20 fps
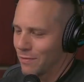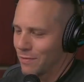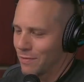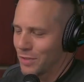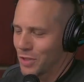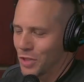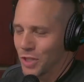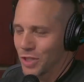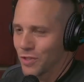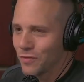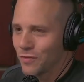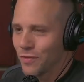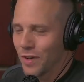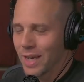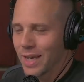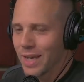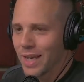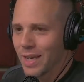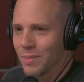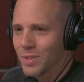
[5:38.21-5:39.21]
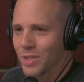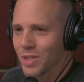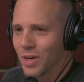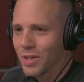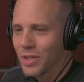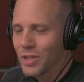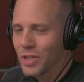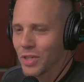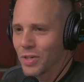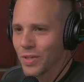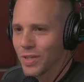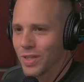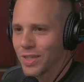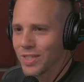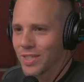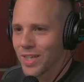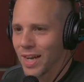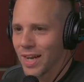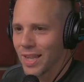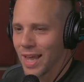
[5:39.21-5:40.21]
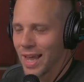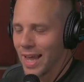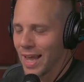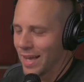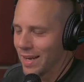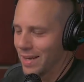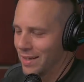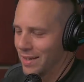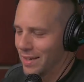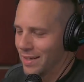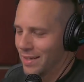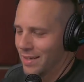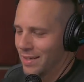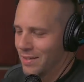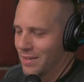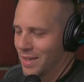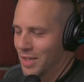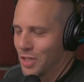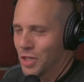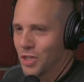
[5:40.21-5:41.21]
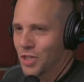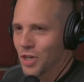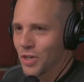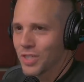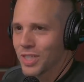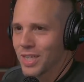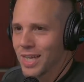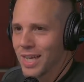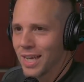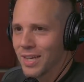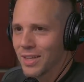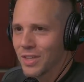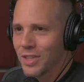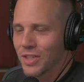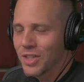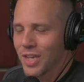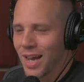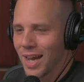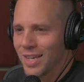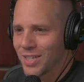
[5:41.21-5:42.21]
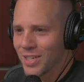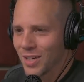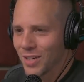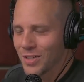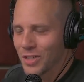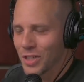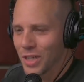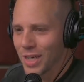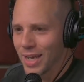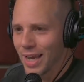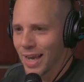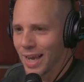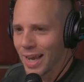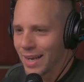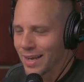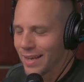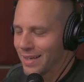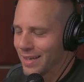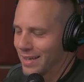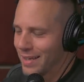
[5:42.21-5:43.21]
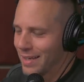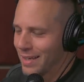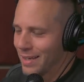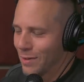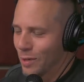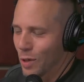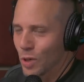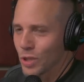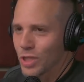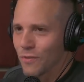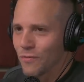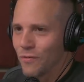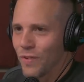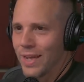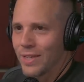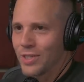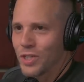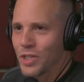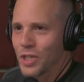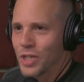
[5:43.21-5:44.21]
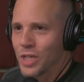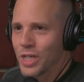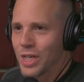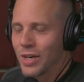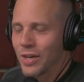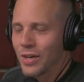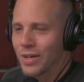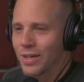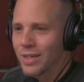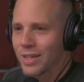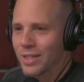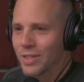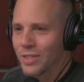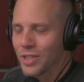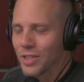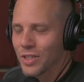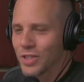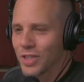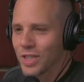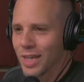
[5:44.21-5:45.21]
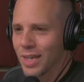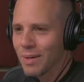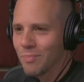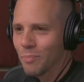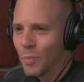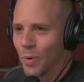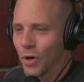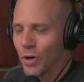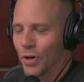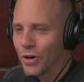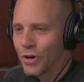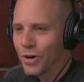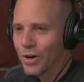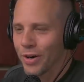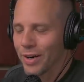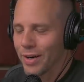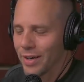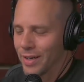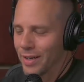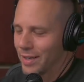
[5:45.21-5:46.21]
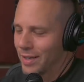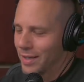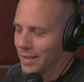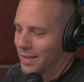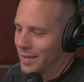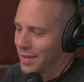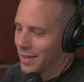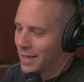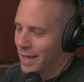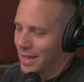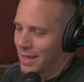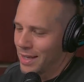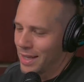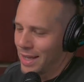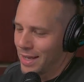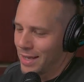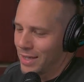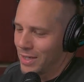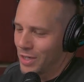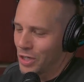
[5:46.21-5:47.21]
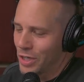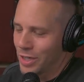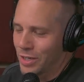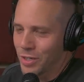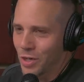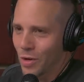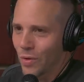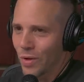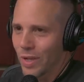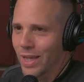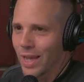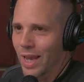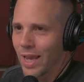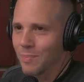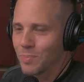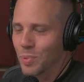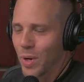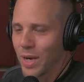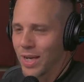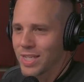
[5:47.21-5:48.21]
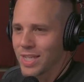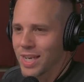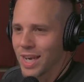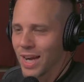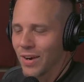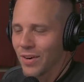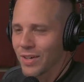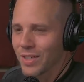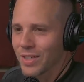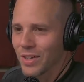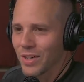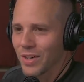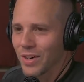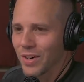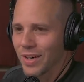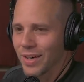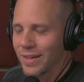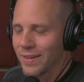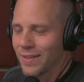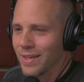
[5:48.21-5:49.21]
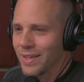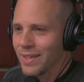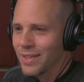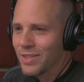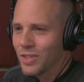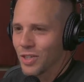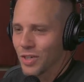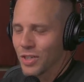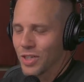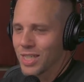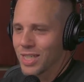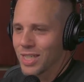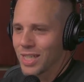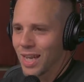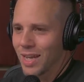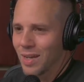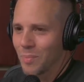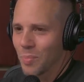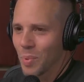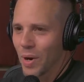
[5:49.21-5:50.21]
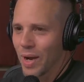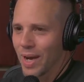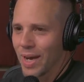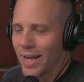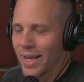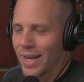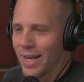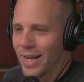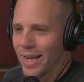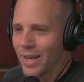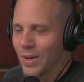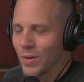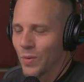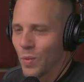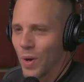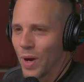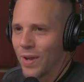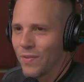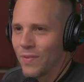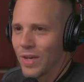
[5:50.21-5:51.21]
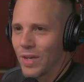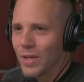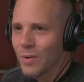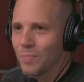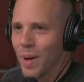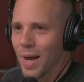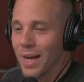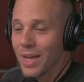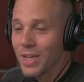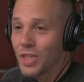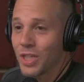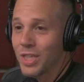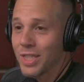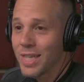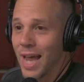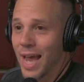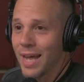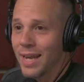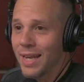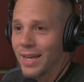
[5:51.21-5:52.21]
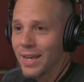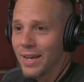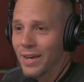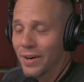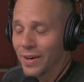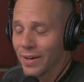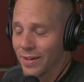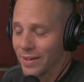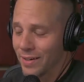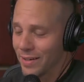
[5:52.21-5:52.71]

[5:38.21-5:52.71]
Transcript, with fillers: She just fucking hit him as hard as she could in the side of the head. Then she starts kicking this guy as hard as she can. Of course, the fans cheer because they're seeing a murder. And then she totally, like, breaks character and starts celebrating and waving goodbye because she's out of here.